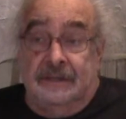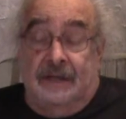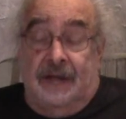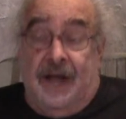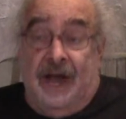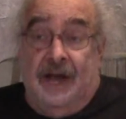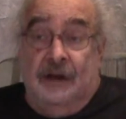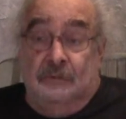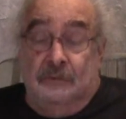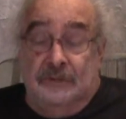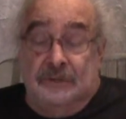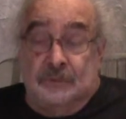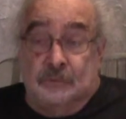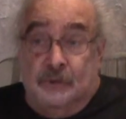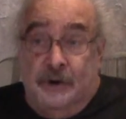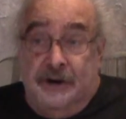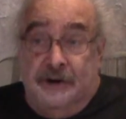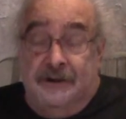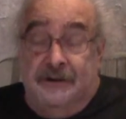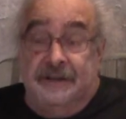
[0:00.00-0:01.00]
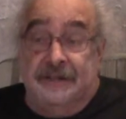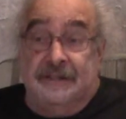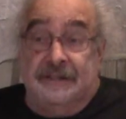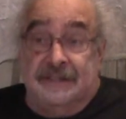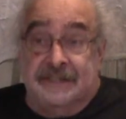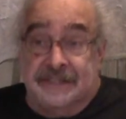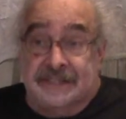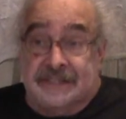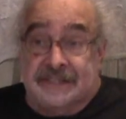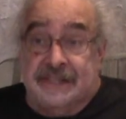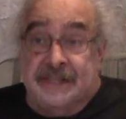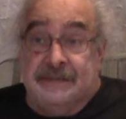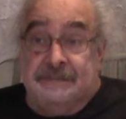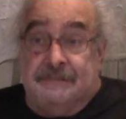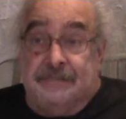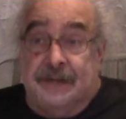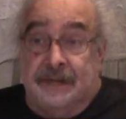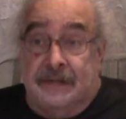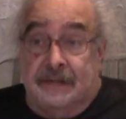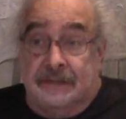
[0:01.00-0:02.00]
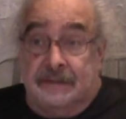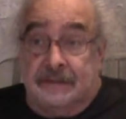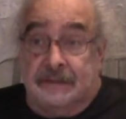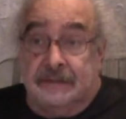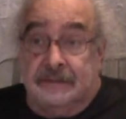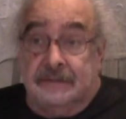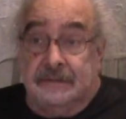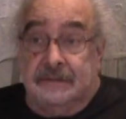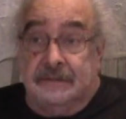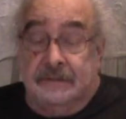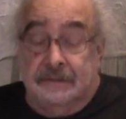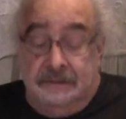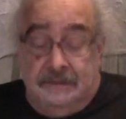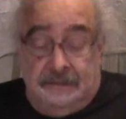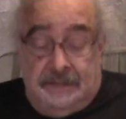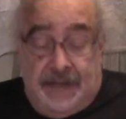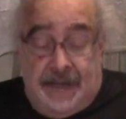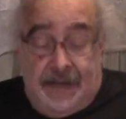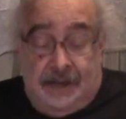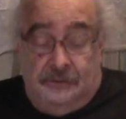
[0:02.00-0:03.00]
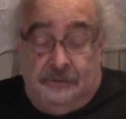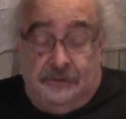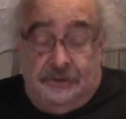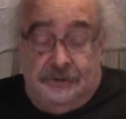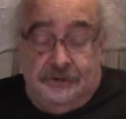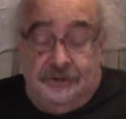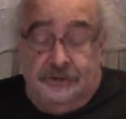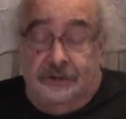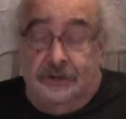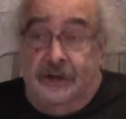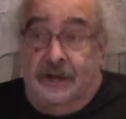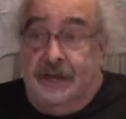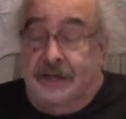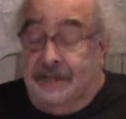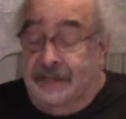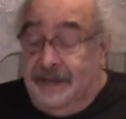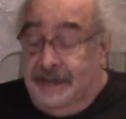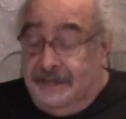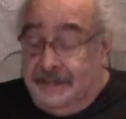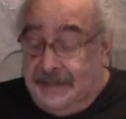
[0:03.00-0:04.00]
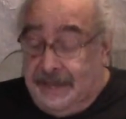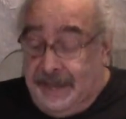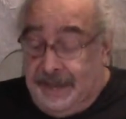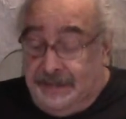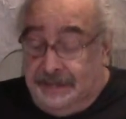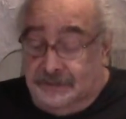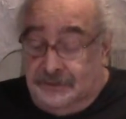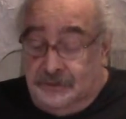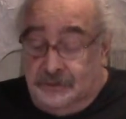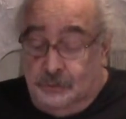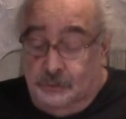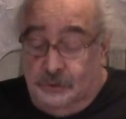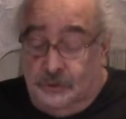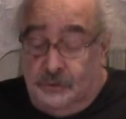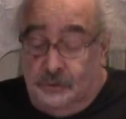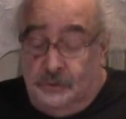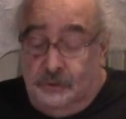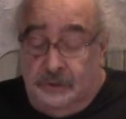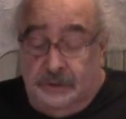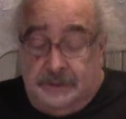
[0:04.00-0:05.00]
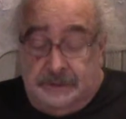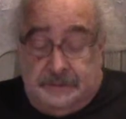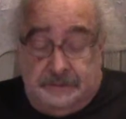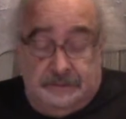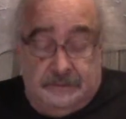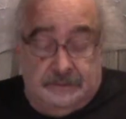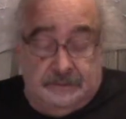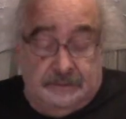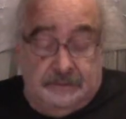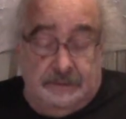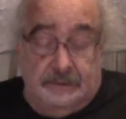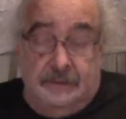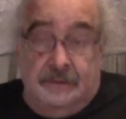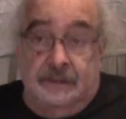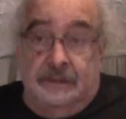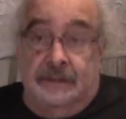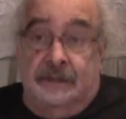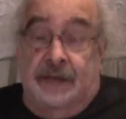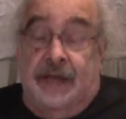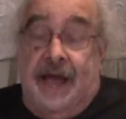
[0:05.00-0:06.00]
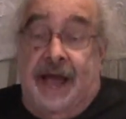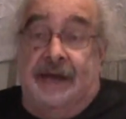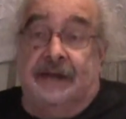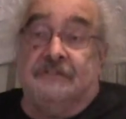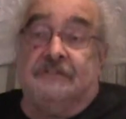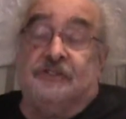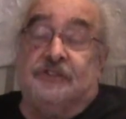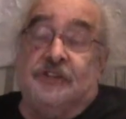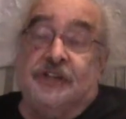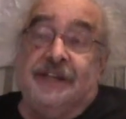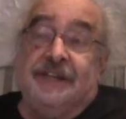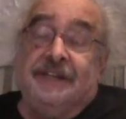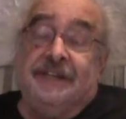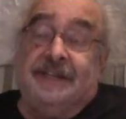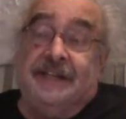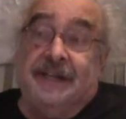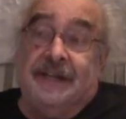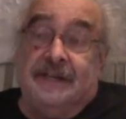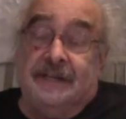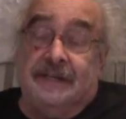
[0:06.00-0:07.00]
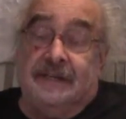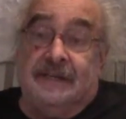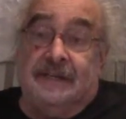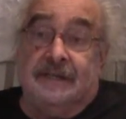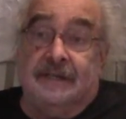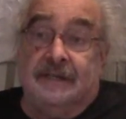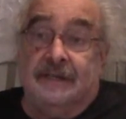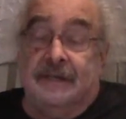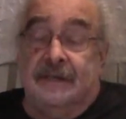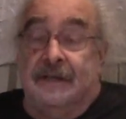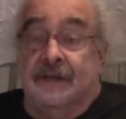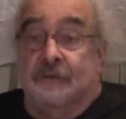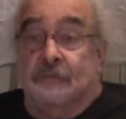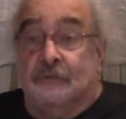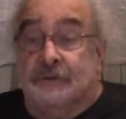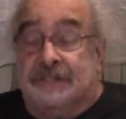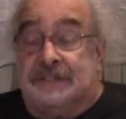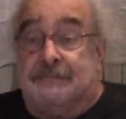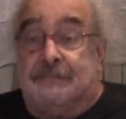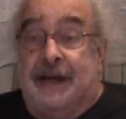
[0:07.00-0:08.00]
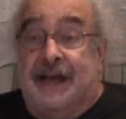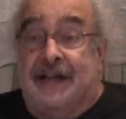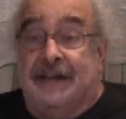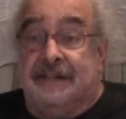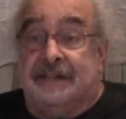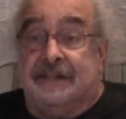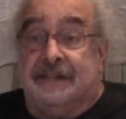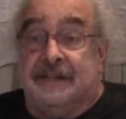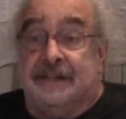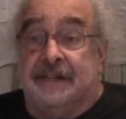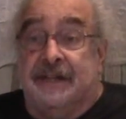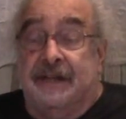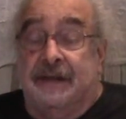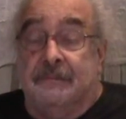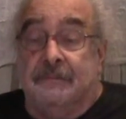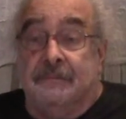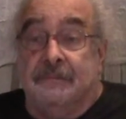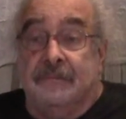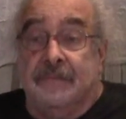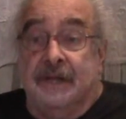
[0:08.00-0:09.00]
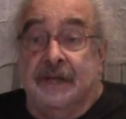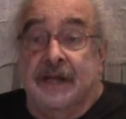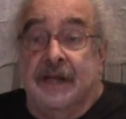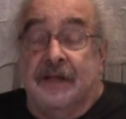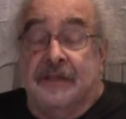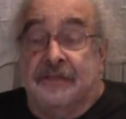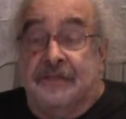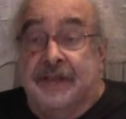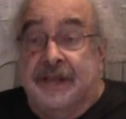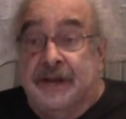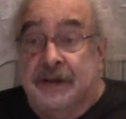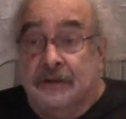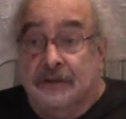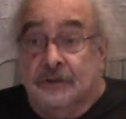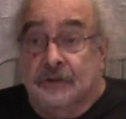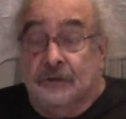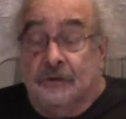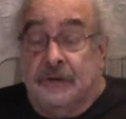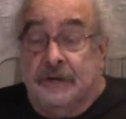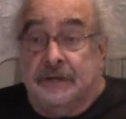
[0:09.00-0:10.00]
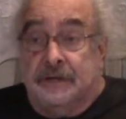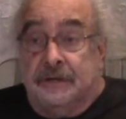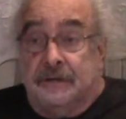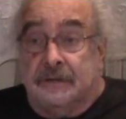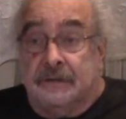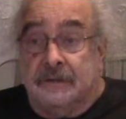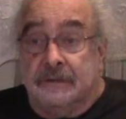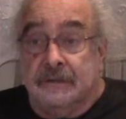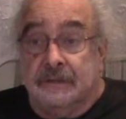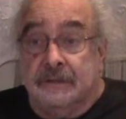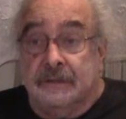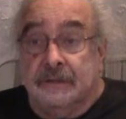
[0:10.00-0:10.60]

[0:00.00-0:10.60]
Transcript: I was wearing the seatbelt. How can you lie like that to a court? And if she didn't respond to them, their lawyer